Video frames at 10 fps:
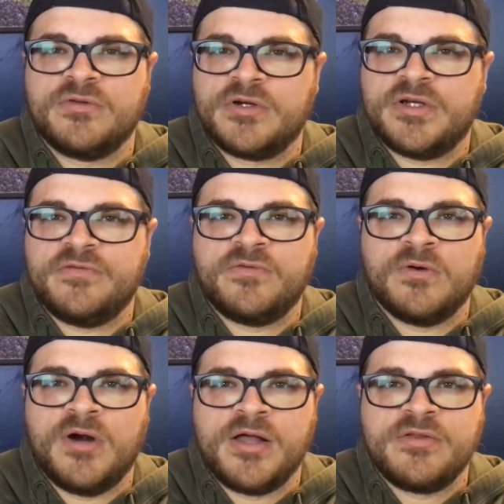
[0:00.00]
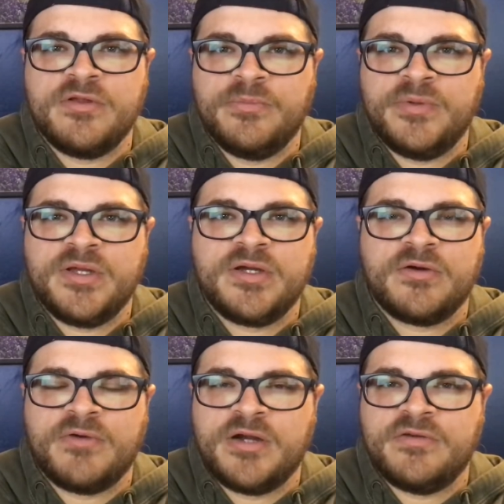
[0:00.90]
looking for, other than being
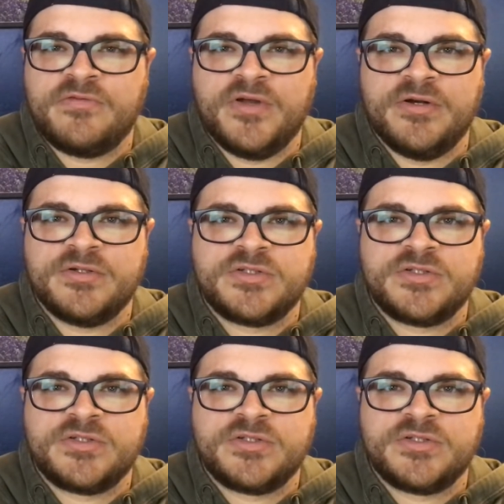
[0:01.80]
a run defender.